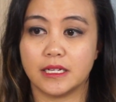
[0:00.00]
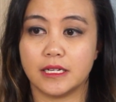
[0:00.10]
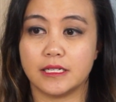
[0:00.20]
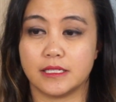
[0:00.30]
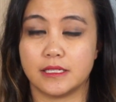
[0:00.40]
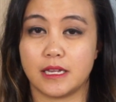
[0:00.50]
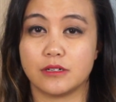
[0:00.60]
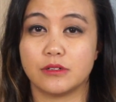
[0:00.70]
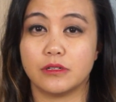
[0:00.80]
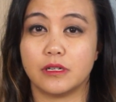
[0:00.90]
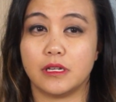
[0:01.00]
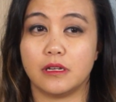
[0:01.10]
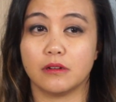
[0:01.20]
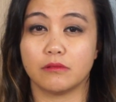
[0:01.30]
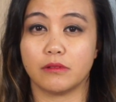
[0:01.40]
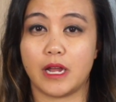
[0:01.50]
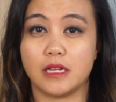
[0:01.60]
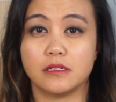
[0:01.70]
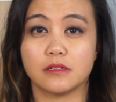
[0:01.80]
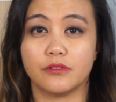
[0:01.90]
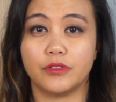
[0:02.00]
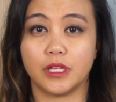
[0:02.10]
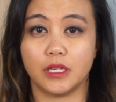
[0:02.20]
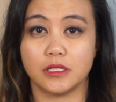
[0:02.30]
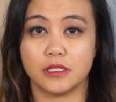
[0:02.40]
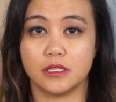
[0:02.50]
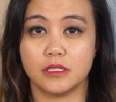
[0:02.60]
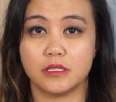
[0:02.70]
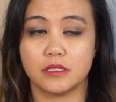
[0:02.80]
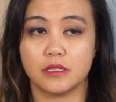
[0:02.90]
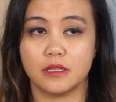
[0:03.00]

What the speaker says: is essentially a range of thicknesses